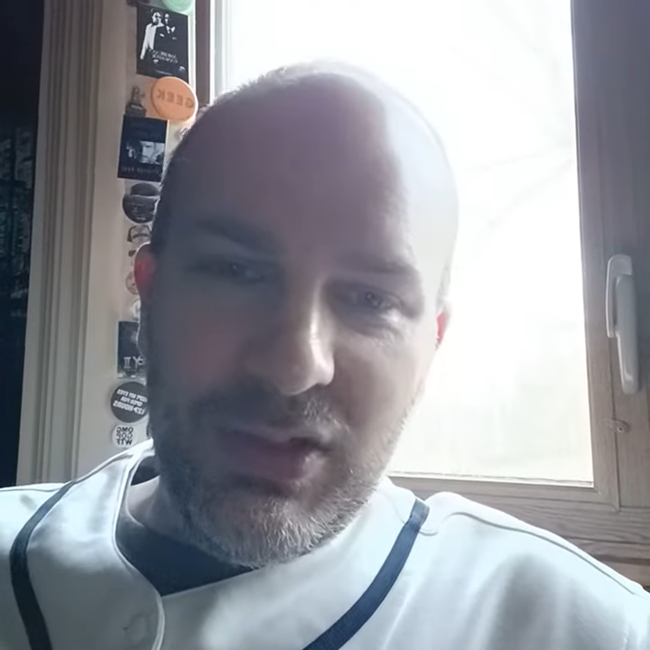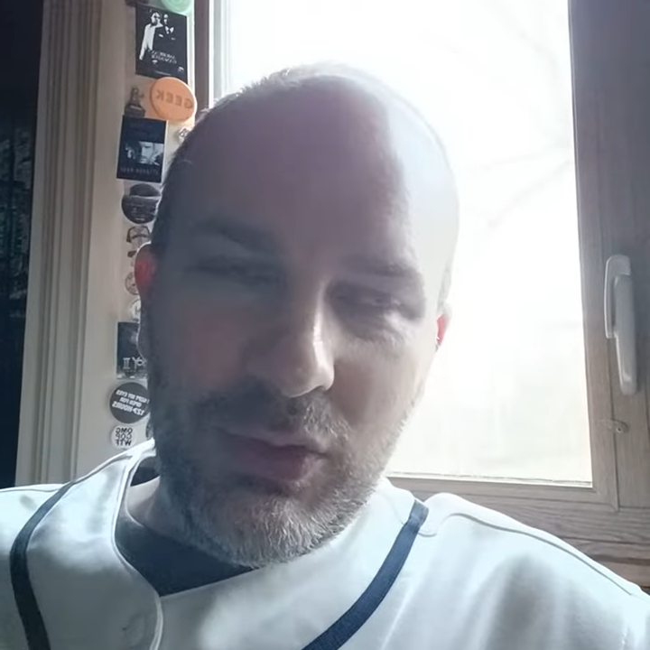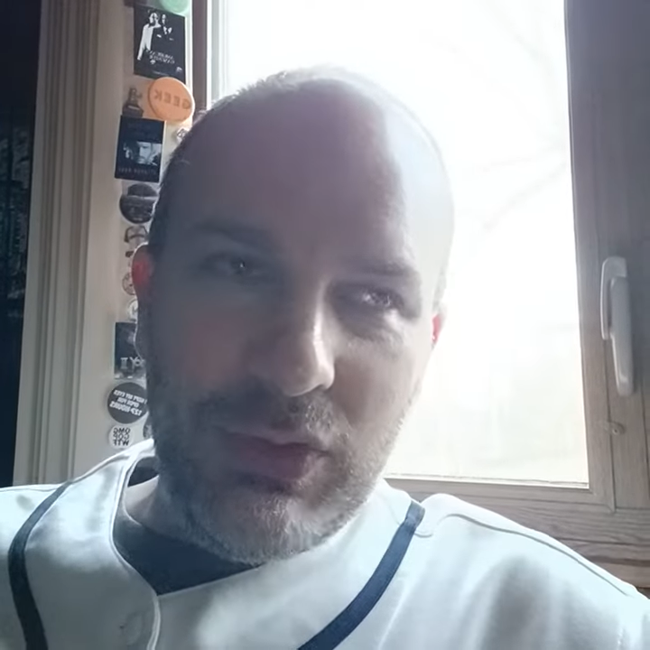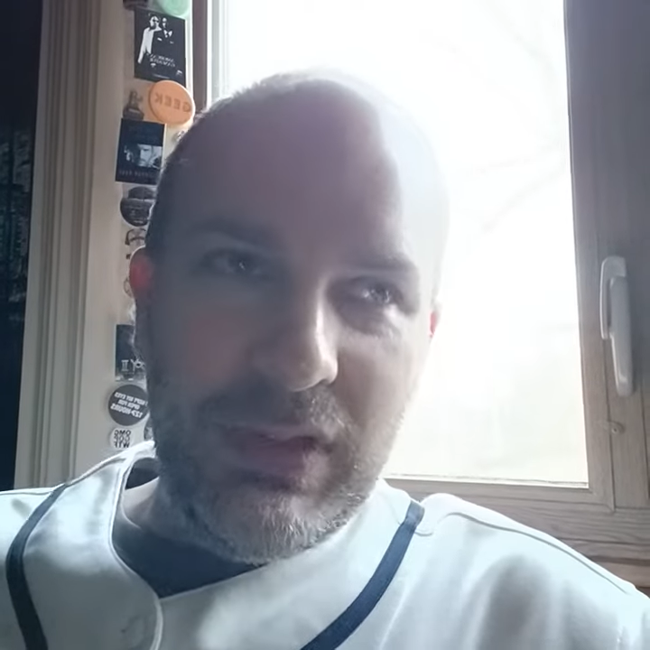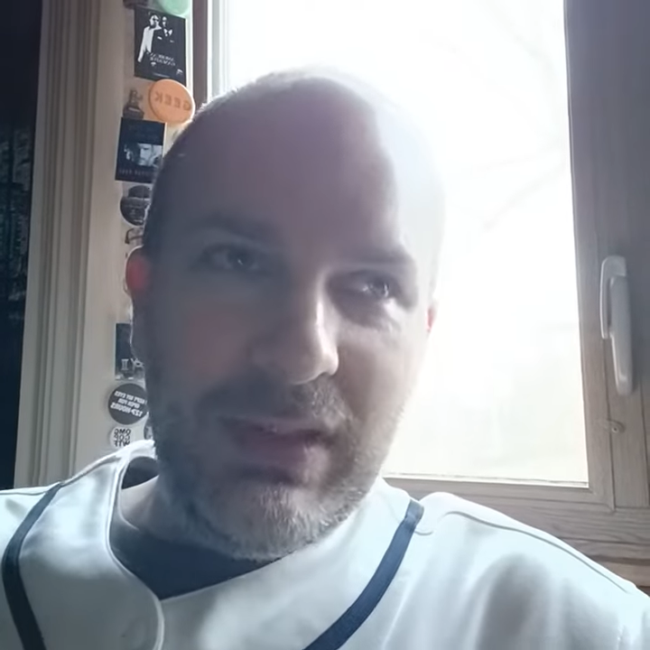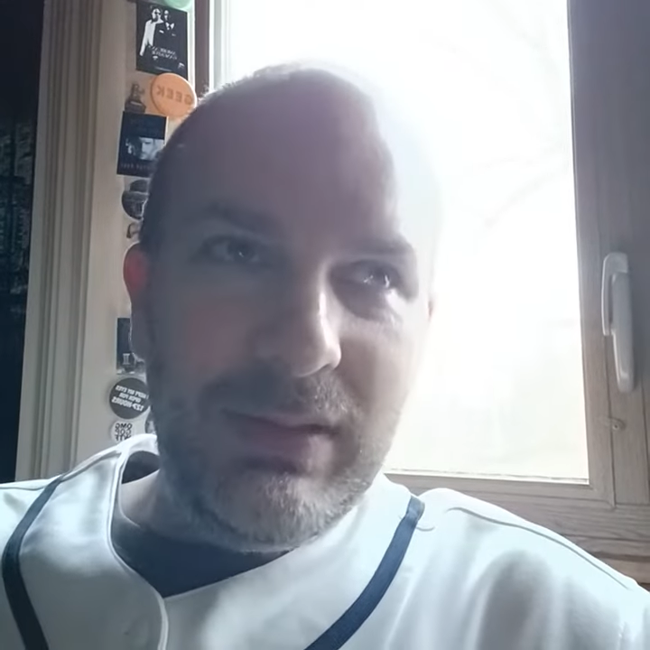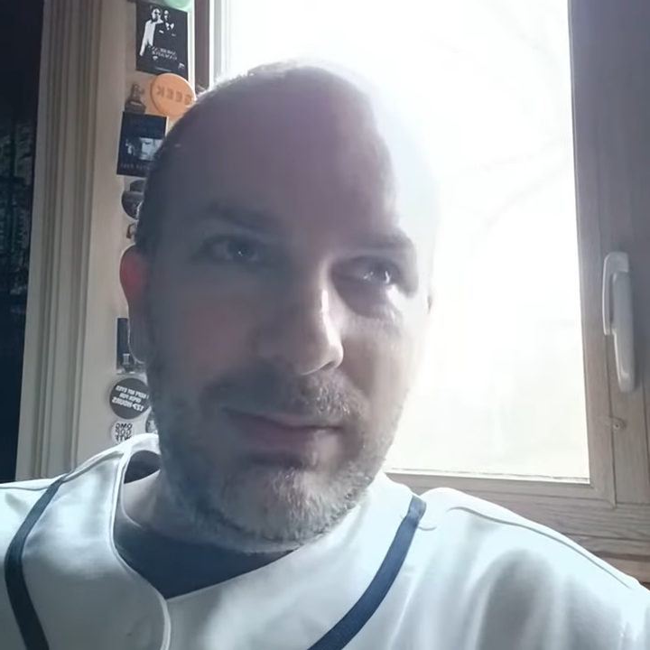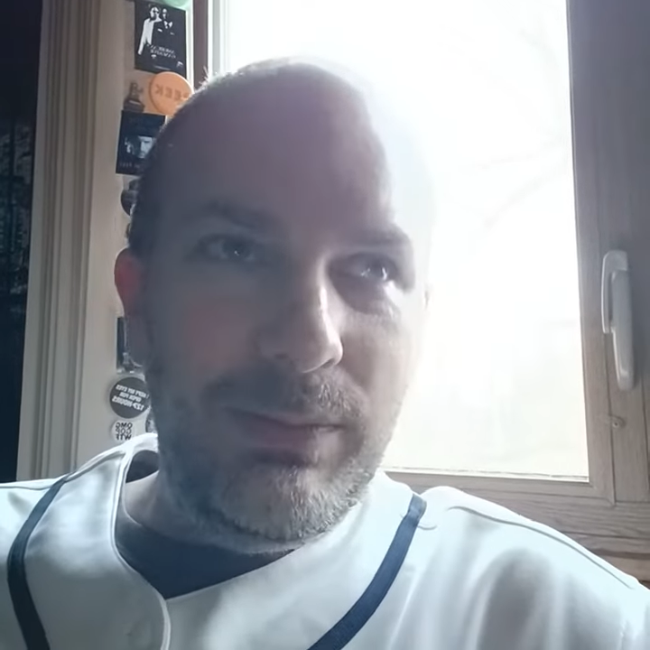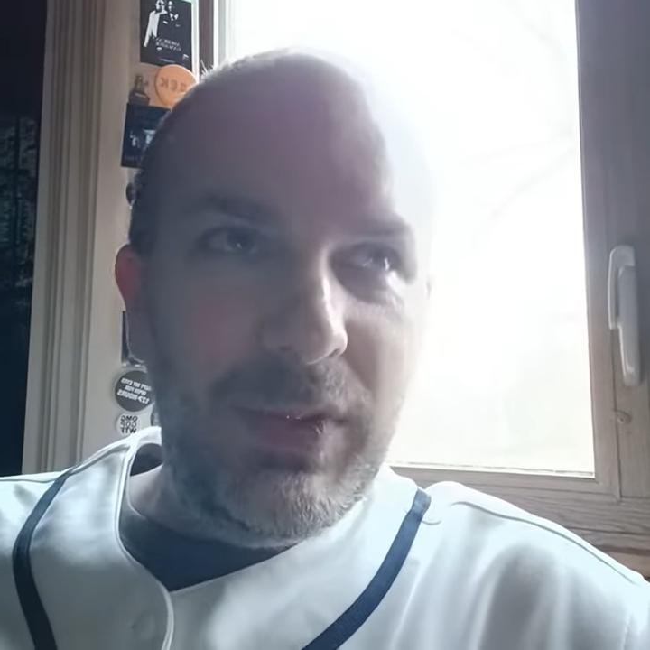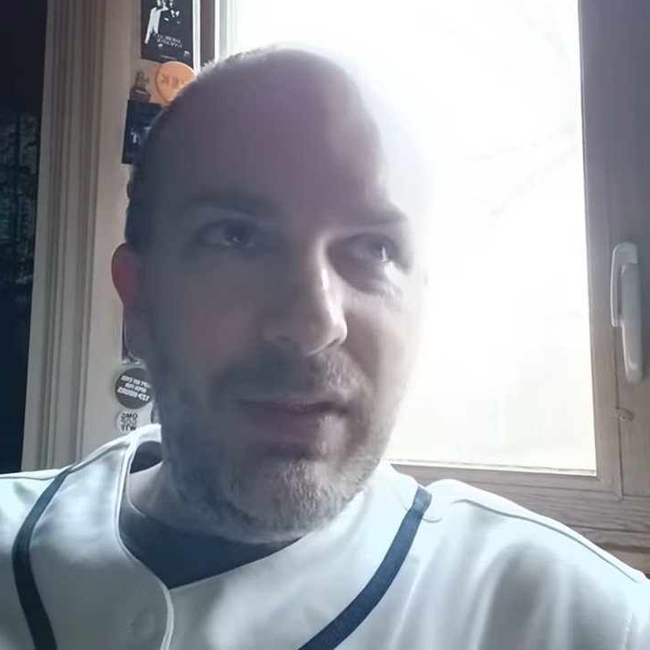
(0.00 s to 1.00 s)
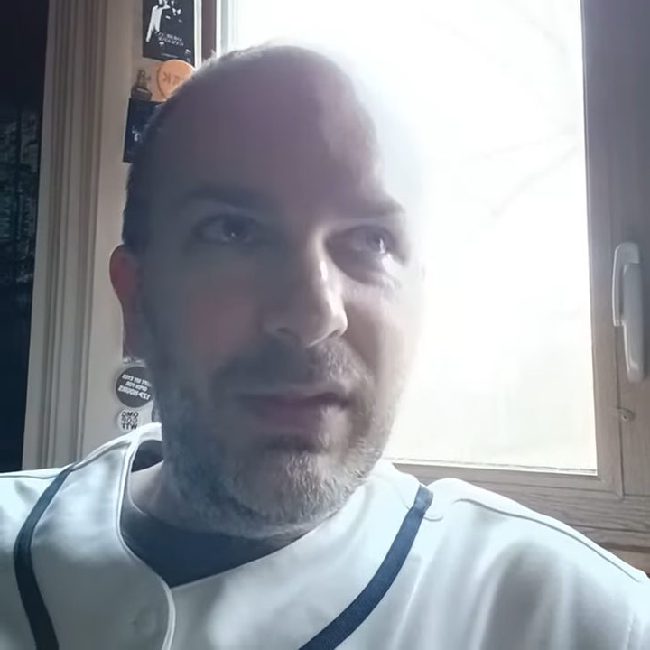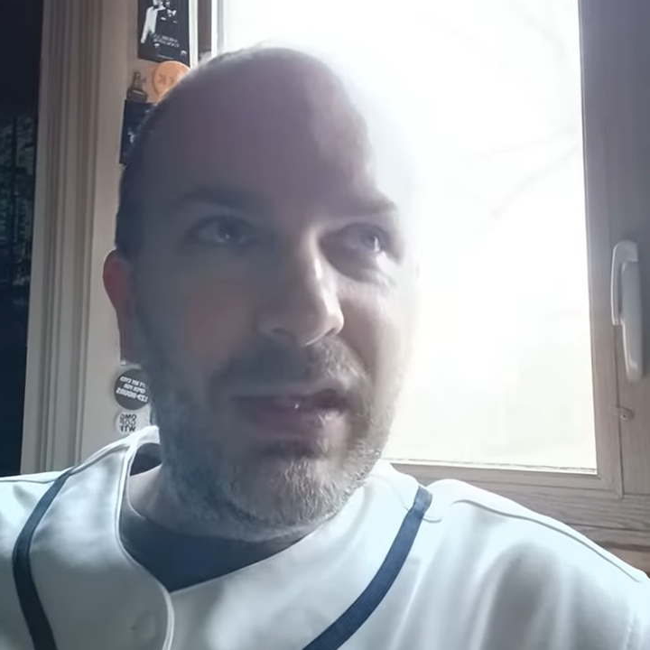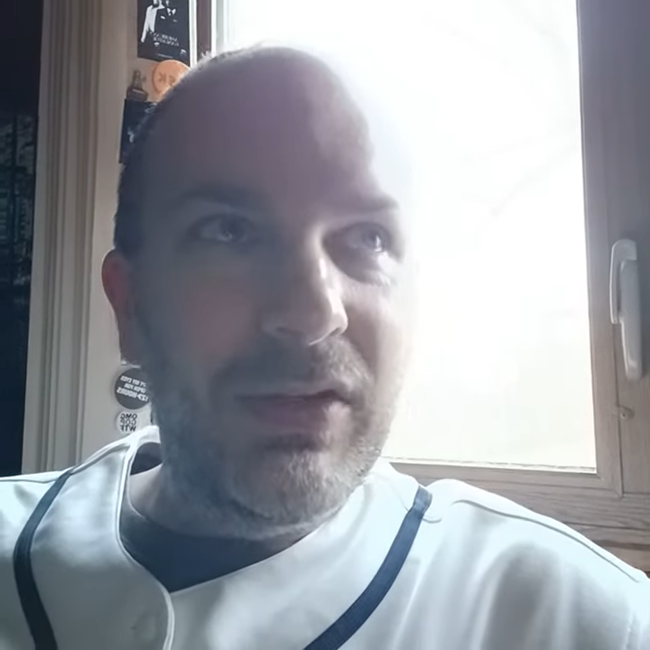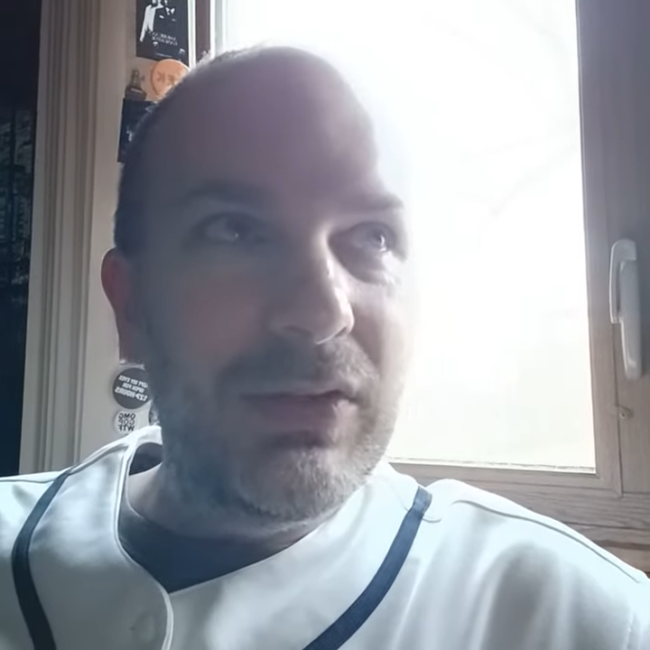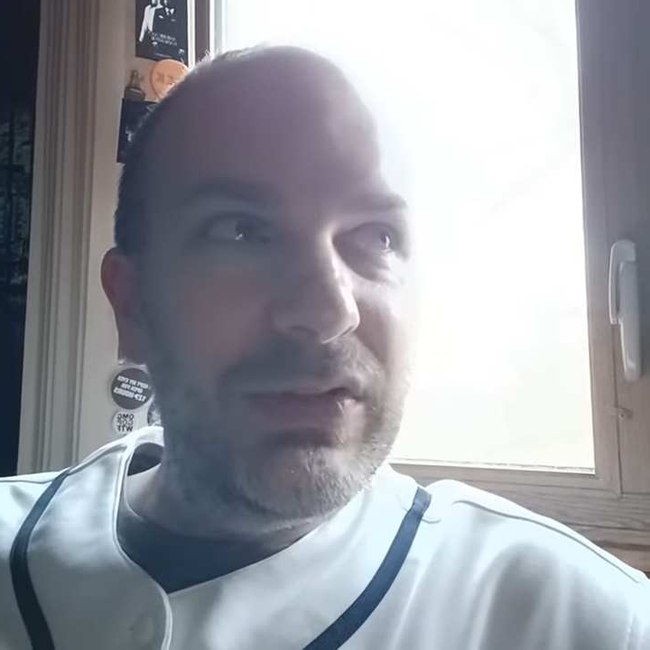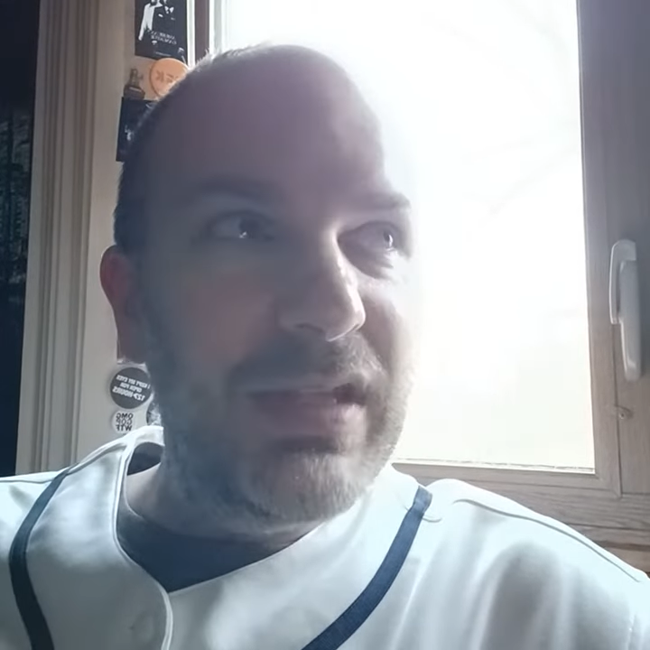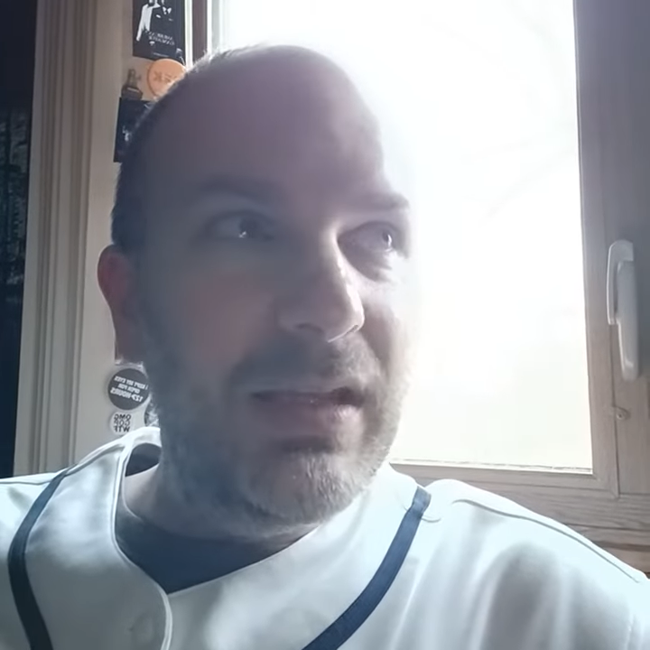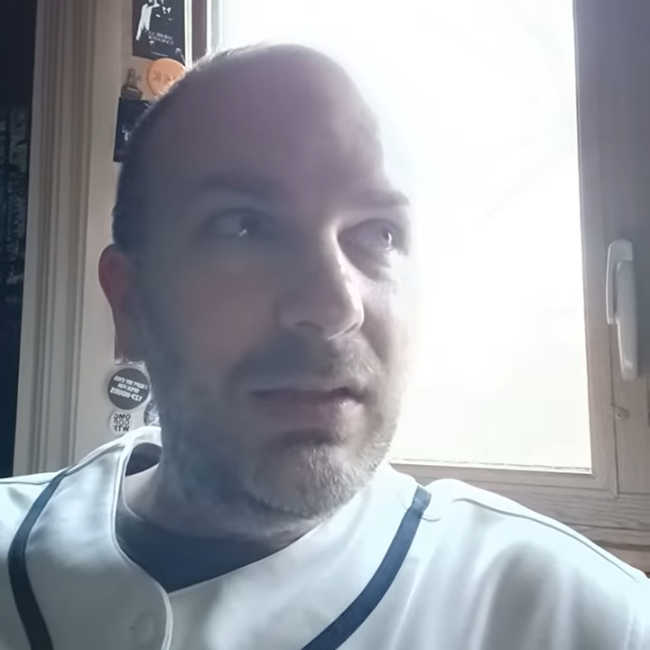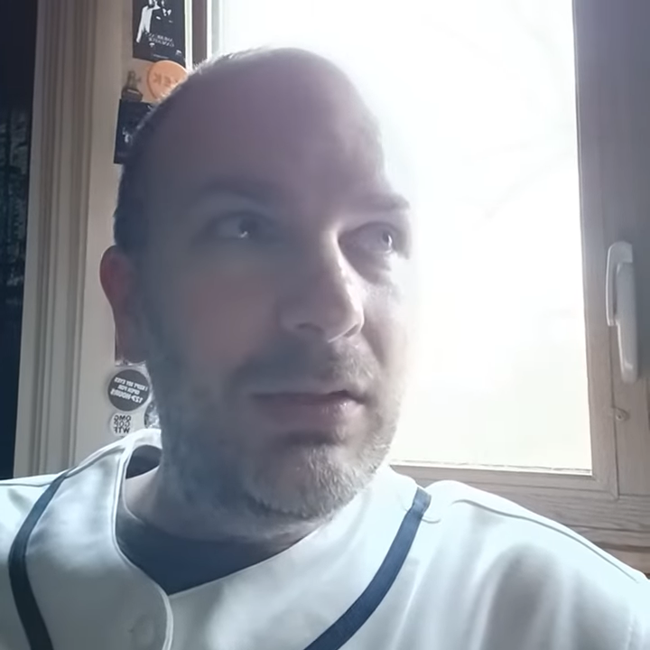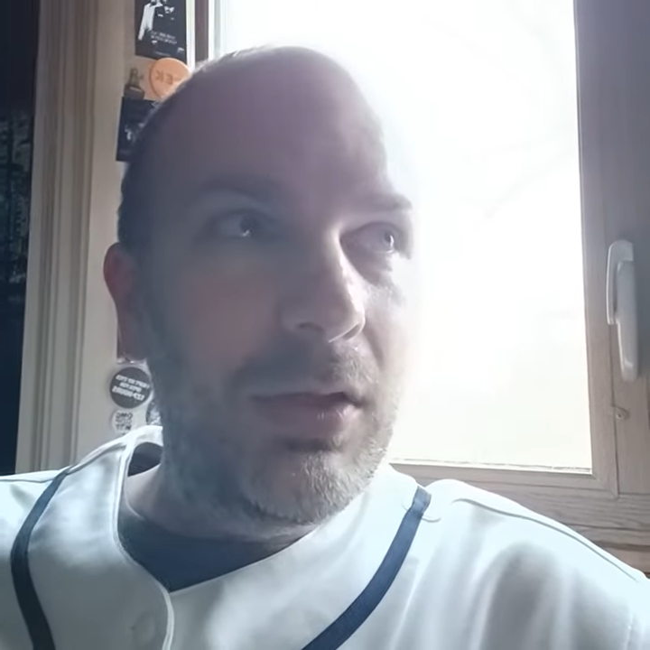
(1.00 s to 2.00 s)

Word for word: Usually the the hitters take a little